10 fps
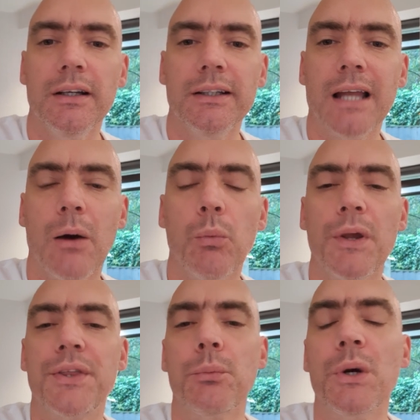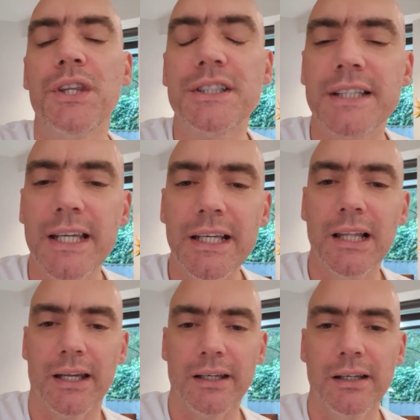Now with a
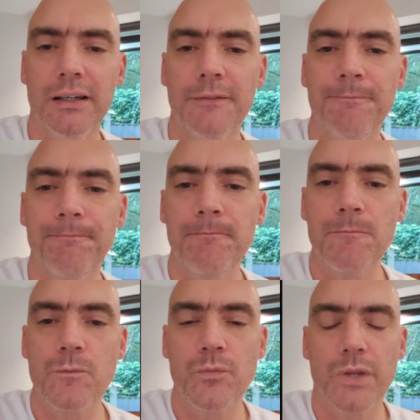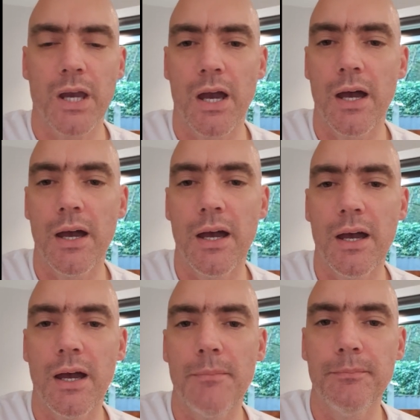ceiling,
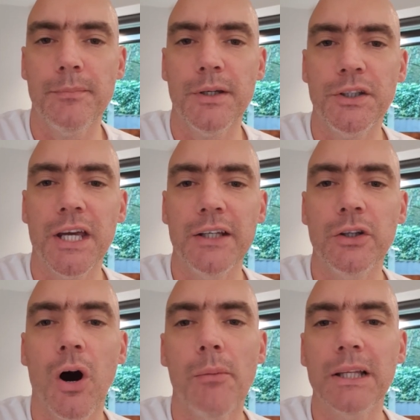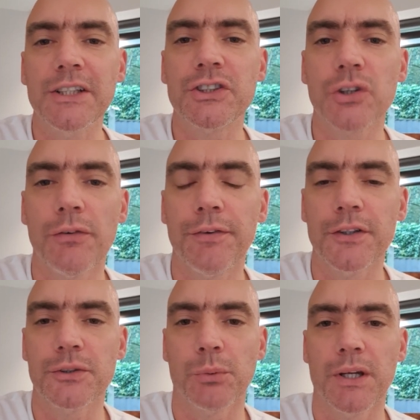it normally
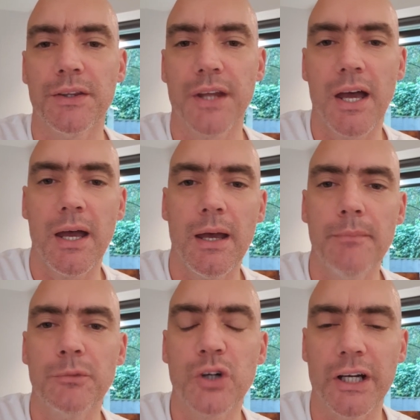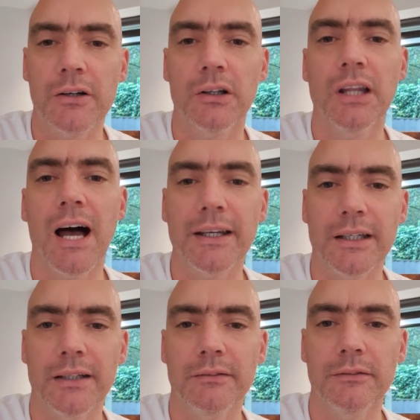suffers with critical
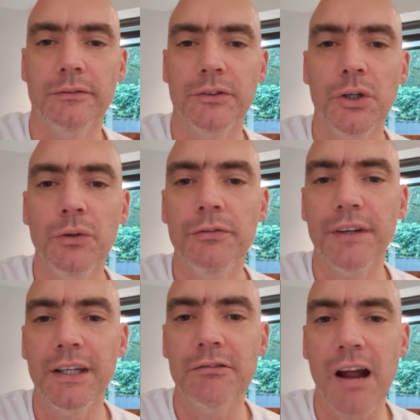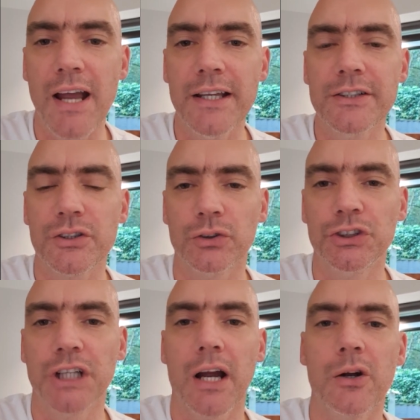lighting, UV rays,
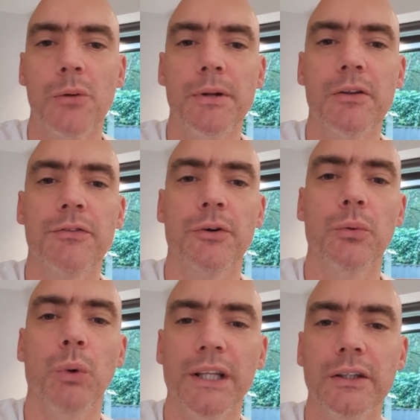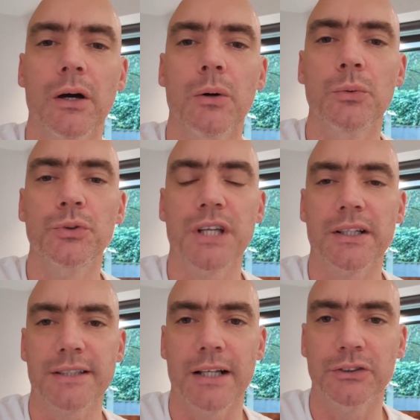sunshine coming through windows,
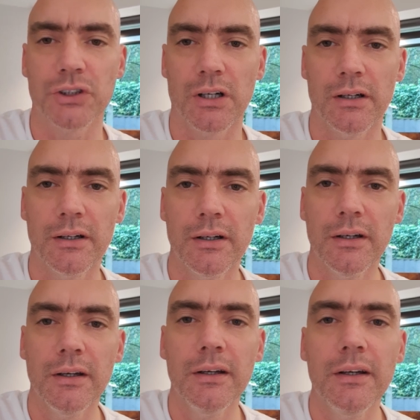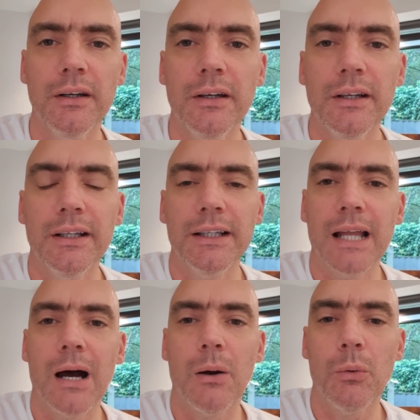etc.
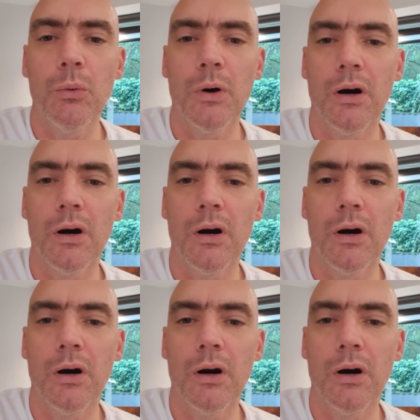Now,